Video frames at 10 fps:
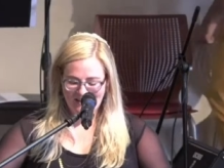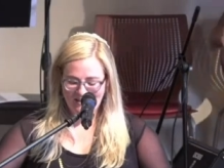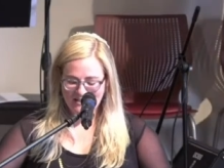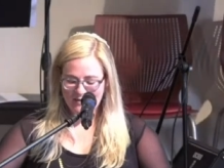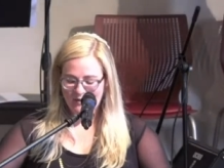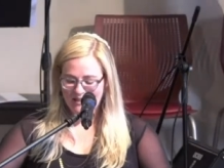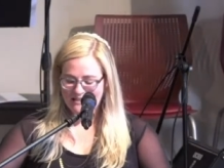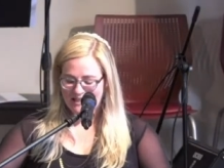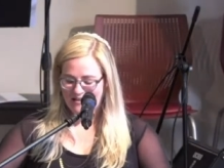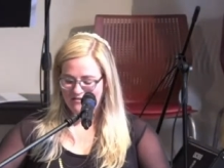You're a
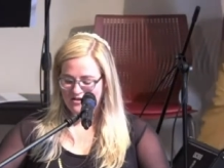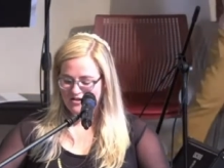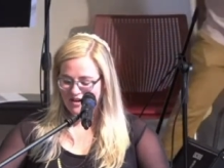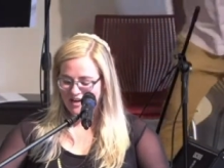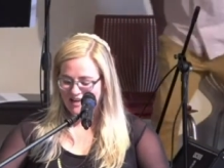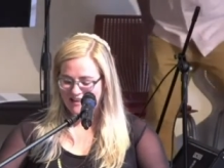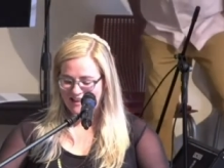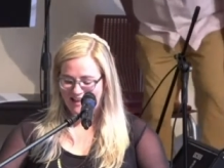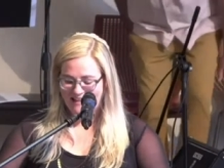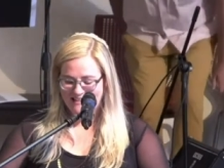source of
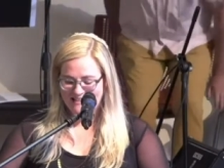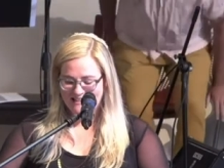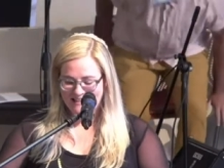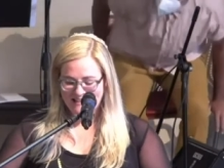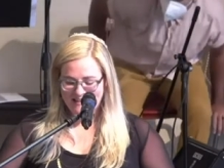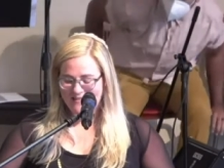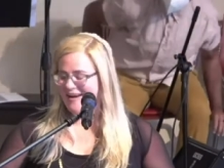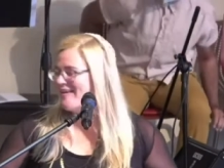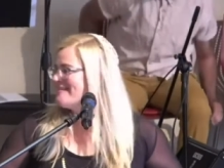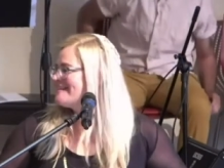strength and
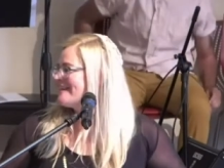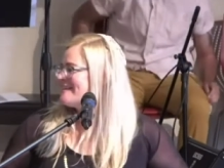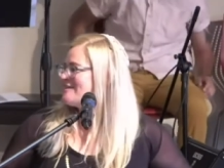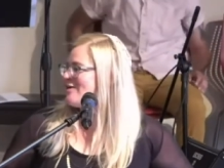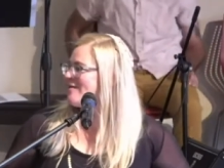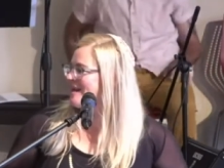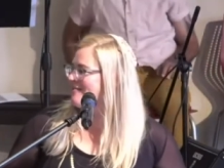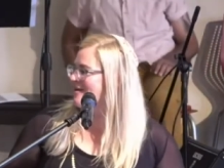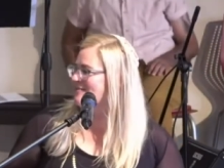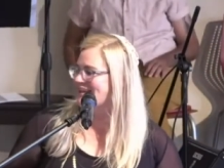grounding in so
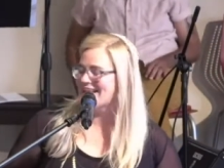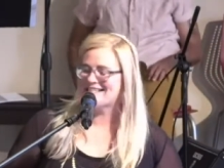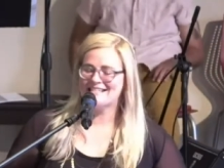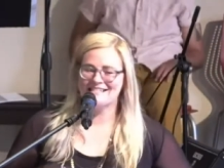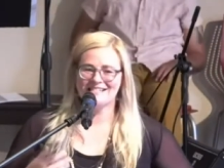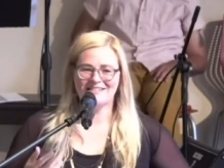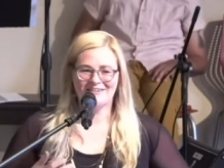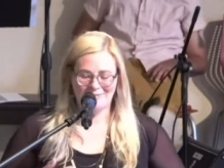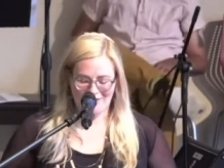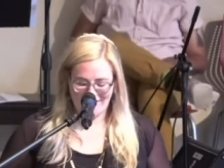many of our places, and
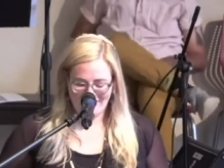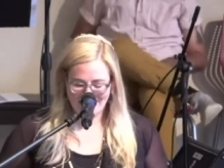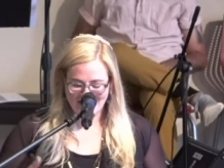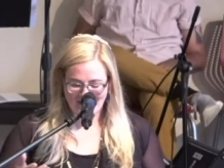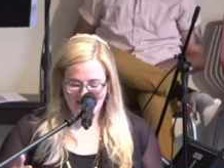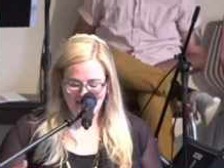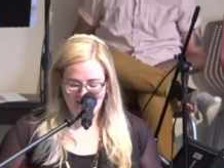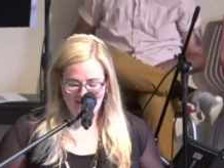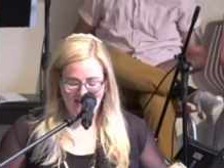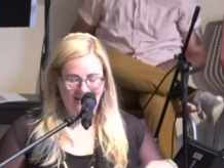so I'm honored to be
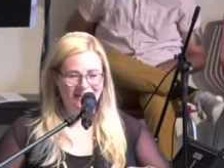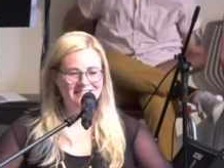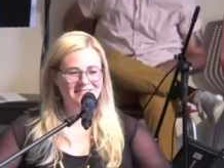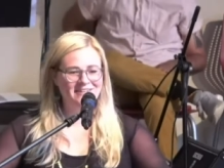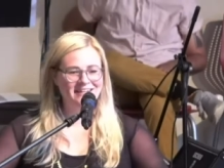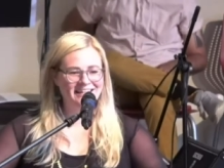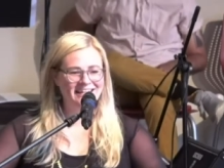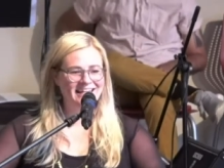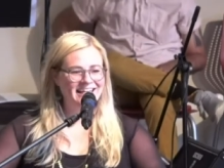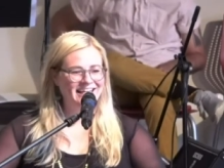here with the Knox
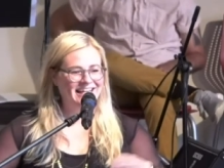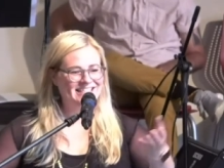community.